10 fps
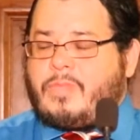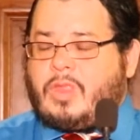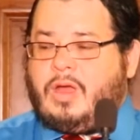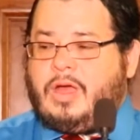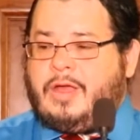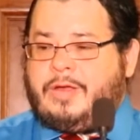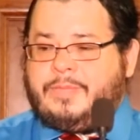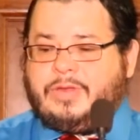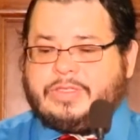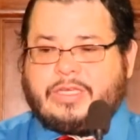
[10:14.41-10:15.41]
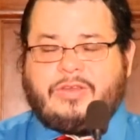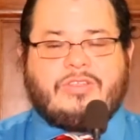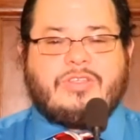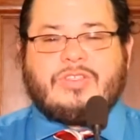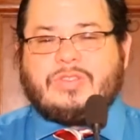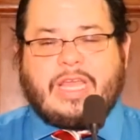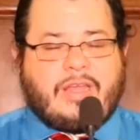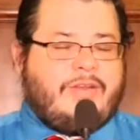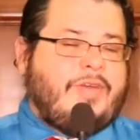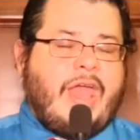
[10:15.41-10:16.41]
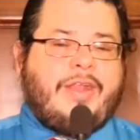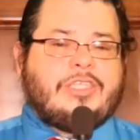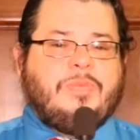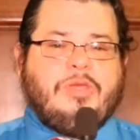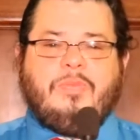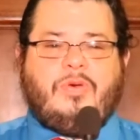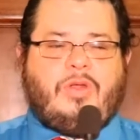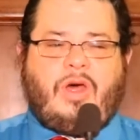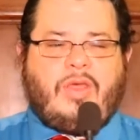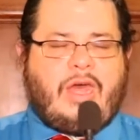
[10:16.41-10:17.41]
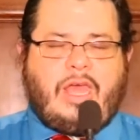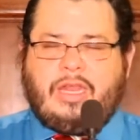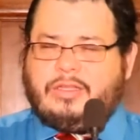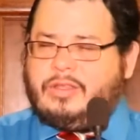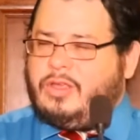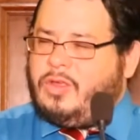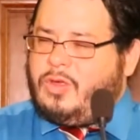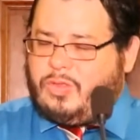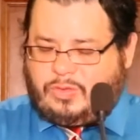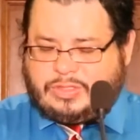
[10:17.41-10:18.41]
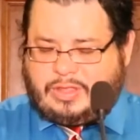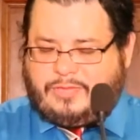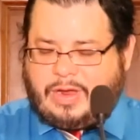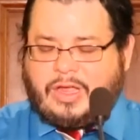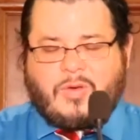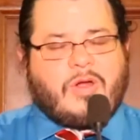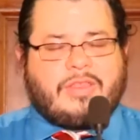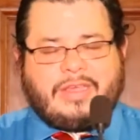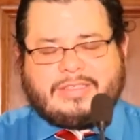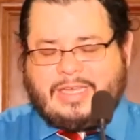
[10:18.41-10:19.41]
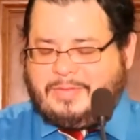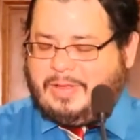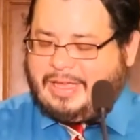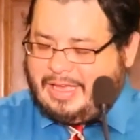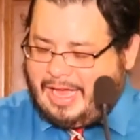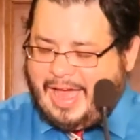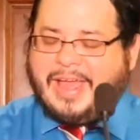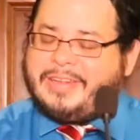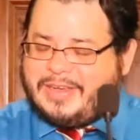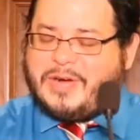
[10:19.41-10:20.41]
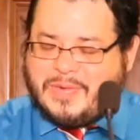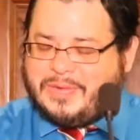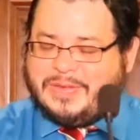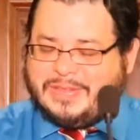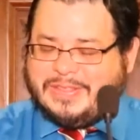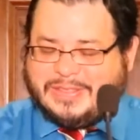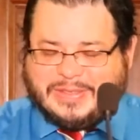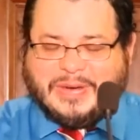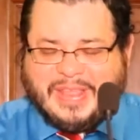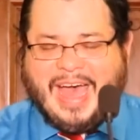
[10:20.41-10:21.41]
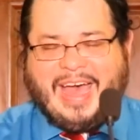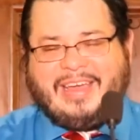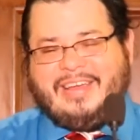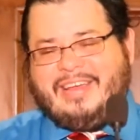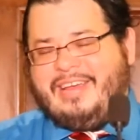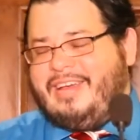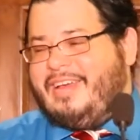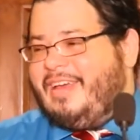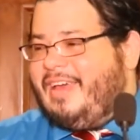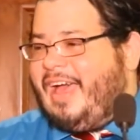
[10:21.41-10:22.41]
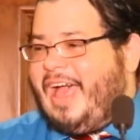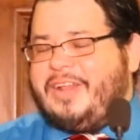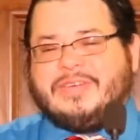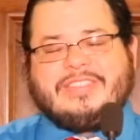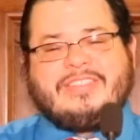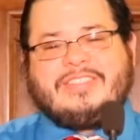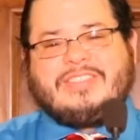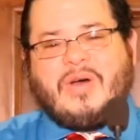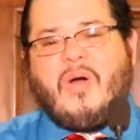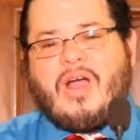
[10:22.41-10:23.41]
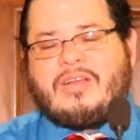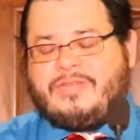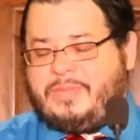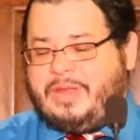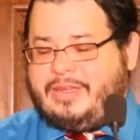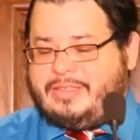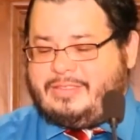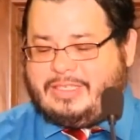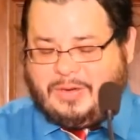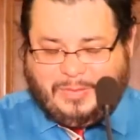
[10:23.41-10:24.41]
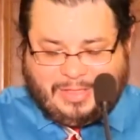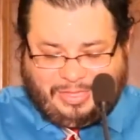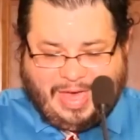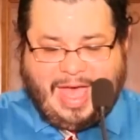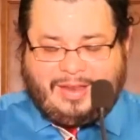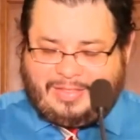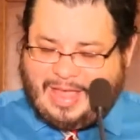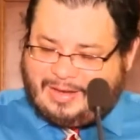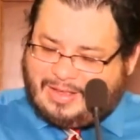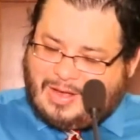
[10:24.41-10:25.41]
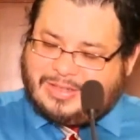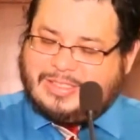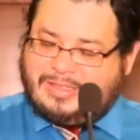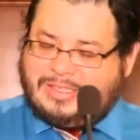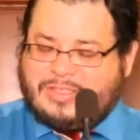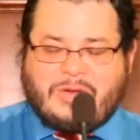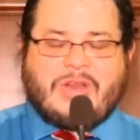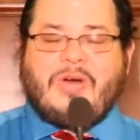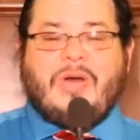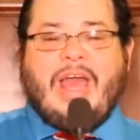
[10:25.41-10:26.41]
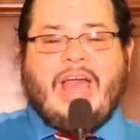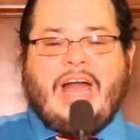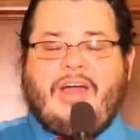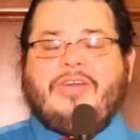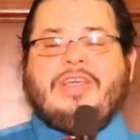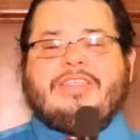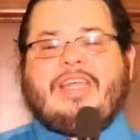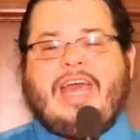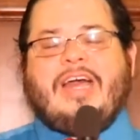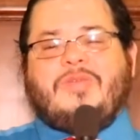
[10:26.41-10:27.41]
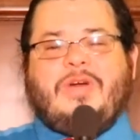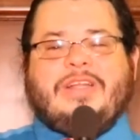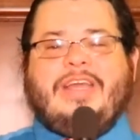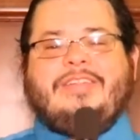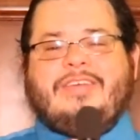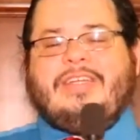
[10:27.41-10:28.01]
He's like, you're just taking advantage of people and all that. And those are the very core things that I'm like, I don't do that. And it was just so hard for me to deal with that, and that constantly don't know how he's going to act one day to